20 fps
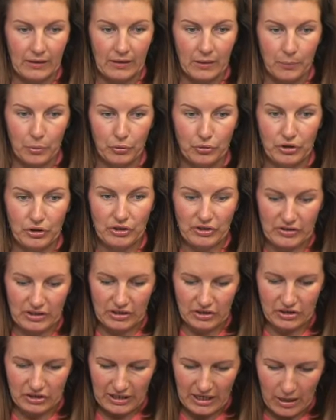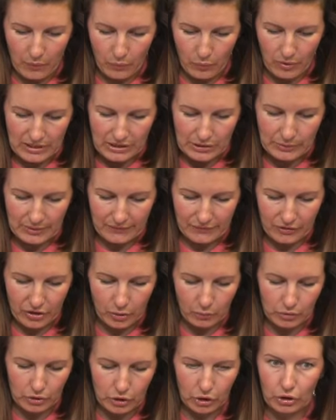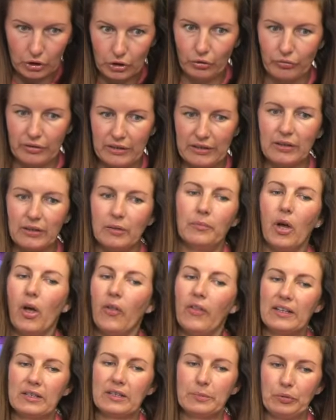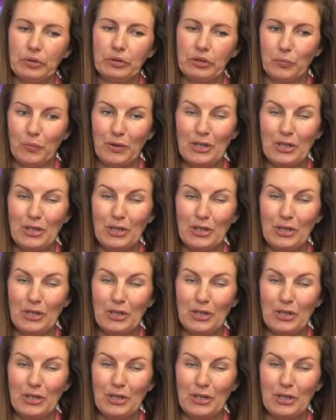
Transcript: Producer says she can't wait to have a go at colouring them. Oh, that's brilliant.